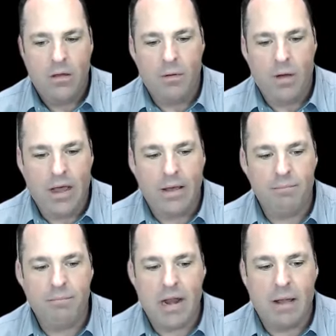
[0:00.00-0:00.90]
uh,
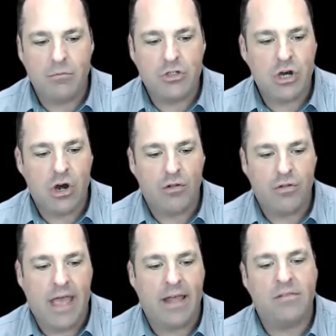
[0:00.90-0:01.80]
but i'm sure
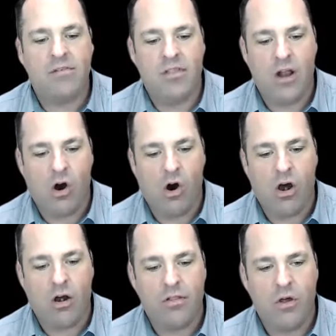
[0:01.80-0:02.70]
that there
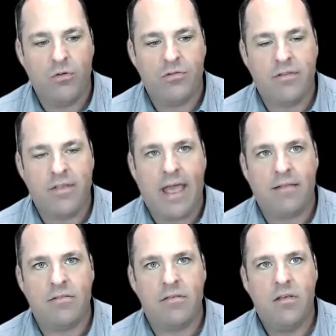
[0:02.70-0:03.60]
are those
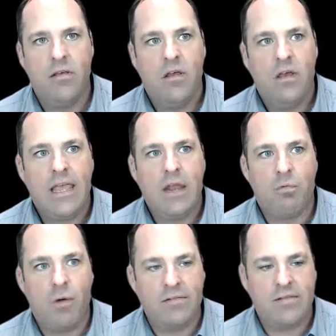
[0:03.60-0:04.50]
that
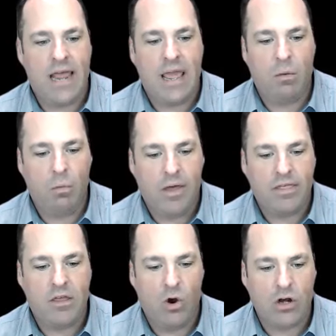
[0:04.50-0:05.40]
can resonate
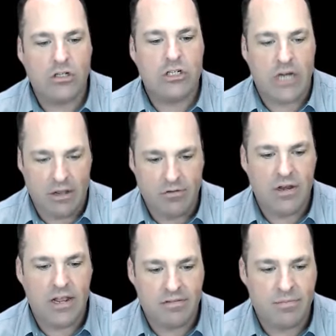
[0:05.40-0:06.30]
with your
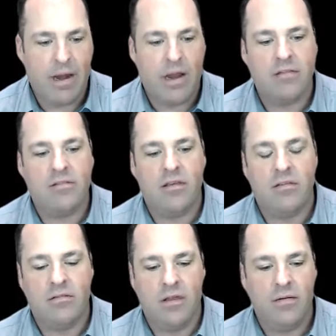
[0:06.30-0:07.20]
childhood
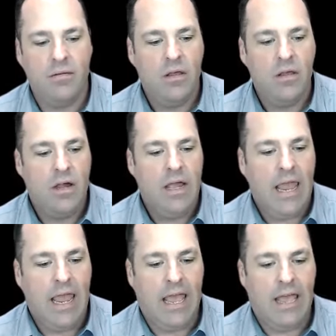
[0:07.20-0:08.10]
experiences and
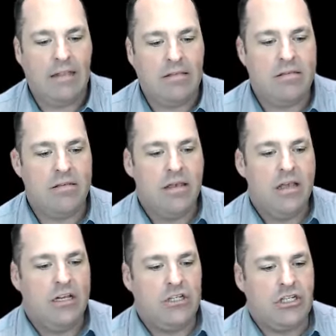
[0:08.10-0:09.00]
and
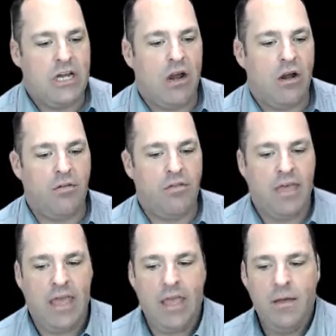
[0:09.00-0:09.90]
share
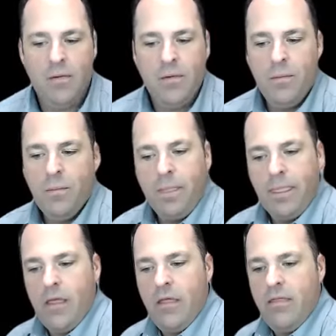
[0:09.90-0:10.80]
the
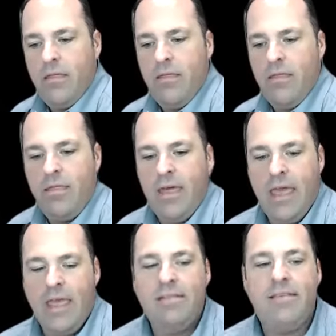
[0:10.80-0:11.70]

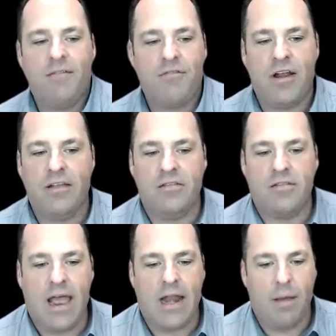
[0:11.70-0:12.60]
the indifference
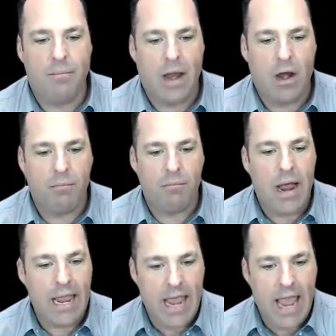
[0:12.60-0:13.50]
that a parent
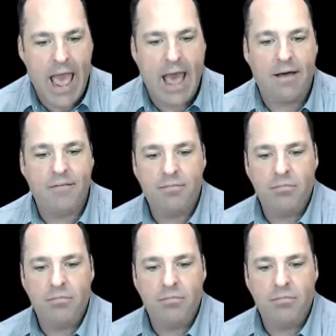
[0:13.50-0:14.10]
might have